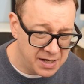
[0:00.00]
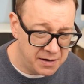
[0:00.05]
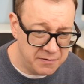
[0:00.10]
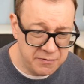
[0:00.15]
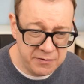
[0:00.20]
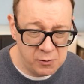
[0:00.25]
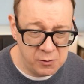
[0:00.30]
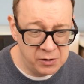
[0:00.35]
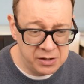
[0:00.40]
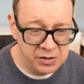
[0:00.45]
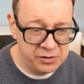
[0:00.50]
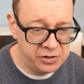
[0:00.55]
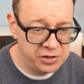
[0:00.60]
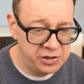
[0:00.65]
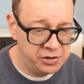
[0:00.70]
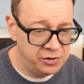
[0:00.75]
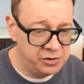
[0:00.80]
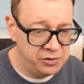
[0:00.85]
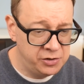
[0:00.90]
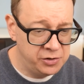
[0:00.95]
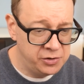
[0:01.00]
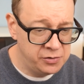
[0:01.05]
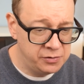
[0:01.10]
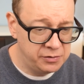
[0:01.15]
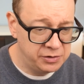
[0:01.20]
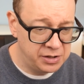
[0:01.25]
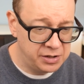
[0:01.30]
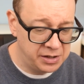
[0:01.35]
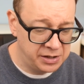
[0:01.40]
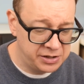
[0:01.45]
If we wanted to
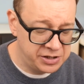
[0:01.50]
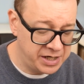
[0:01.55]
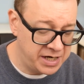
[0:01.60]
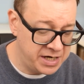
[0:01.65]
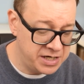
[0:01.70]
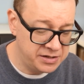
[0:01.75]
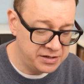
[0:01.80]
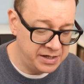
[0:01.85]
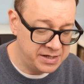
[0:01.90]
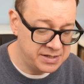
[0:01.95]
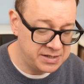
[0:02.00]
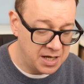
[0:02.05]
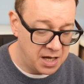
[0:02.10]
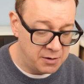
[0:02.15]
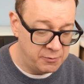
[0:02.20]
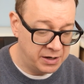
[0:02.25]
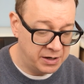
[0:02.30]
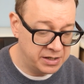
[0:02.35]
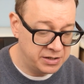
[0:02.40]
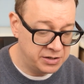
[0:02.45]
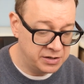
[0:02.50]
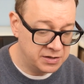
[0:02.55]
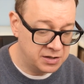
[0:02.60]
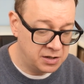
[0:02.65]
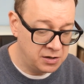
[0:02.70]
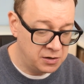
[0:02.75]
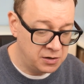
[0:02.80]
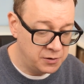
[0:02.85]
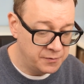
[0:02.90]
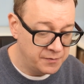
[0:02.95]
do uh, change this, can just
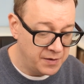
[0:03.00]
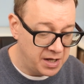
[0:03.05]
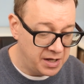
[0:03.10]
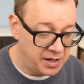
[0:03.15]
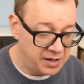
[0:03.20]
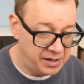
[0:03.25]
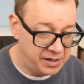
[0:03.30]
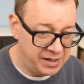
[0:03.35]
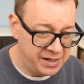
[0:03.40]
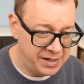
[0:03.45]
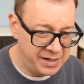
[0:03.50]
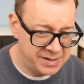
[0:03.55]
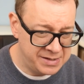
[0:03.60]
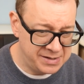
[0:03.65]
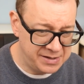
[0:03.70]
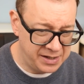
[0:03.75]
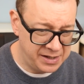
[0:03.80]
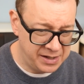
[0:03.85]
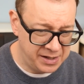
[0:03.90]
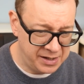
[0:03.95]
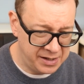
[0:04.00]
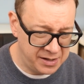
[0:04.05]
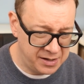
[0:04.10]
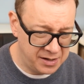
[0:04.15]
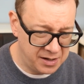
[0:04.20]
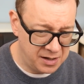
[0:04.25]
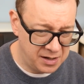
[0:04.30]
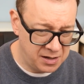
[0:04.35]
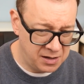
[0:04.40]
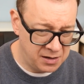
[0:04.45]
go is in
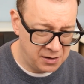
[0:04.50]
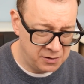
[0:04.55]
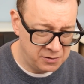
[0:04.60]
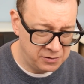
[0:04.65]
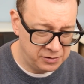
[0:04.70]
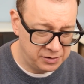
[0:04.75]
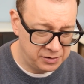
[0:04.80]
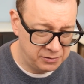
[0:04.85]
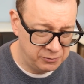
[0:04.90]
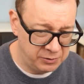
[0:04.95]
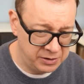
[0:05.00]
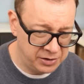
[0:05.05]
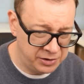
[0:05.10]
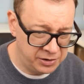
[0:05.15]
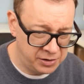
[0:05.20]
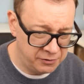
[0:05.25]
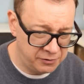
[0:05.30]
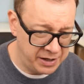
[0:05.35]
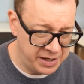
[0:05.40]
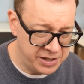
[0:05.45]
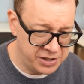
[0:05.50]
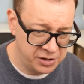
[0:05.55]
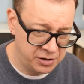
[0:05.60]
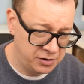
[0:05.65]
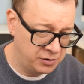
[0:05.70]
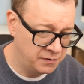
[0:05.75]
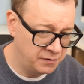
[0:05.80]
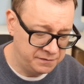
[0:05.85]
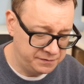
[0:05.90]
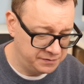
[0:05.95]
out with the duration
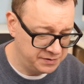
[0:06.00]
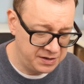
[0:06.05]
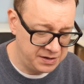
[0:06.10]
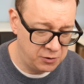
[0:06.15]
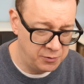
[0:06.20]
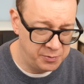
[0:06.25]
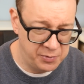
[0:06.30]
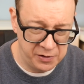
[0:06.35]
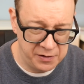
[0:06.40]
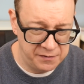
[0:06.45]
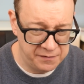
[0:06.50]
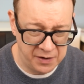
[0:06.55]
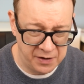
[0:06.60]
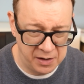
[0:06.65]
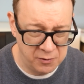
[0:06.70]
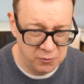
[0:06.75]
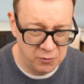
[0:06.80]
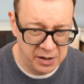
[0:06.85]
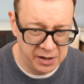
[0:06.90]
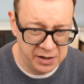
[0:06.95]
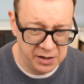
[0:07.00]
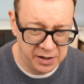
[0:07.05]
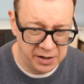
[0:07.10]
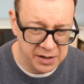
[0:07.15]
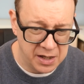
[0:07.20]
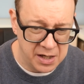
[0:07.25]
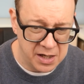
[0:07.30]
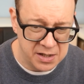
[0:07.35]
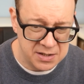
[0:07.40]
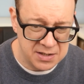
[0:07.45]
of 0.5. Why not?
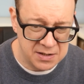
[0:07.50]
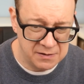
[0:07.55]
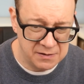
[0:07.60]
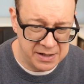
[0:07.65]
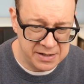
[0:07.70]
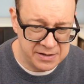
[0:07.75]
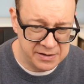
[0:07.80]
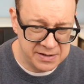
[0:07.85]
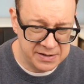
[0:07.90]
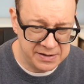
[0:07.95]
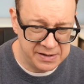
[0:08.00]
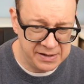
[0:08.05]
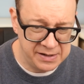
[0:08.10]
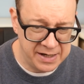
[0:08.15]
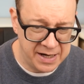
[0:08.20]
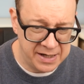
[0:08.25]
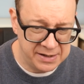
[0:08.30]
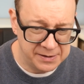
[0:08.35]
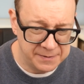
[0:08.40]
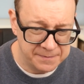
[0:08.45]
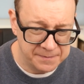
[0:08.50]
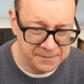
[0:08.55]
So let's just see that.